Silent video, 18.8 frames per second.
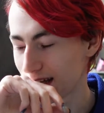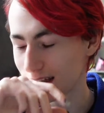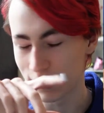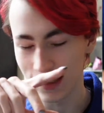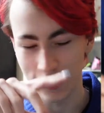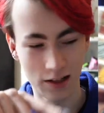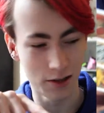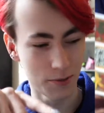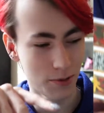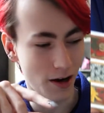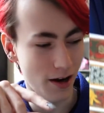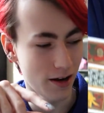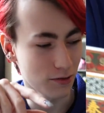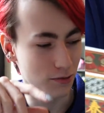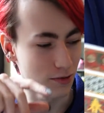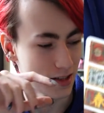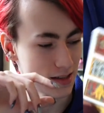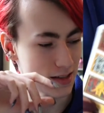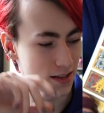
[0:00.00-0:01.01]
the inner part
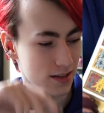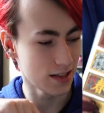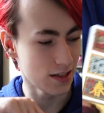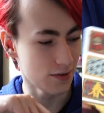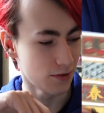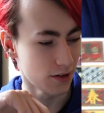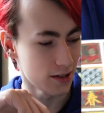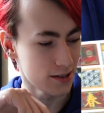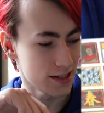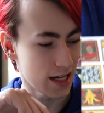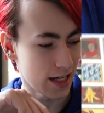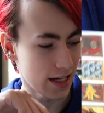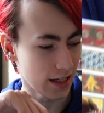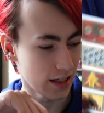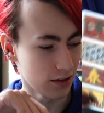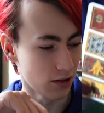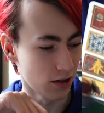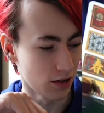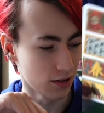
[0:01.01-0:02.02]
was the default setting
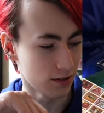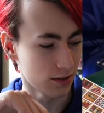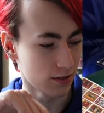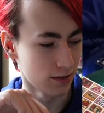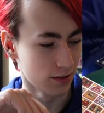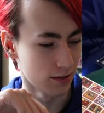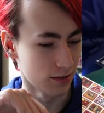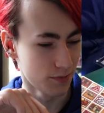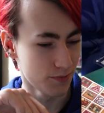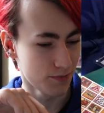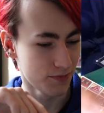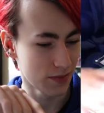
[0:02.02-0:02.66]
and not the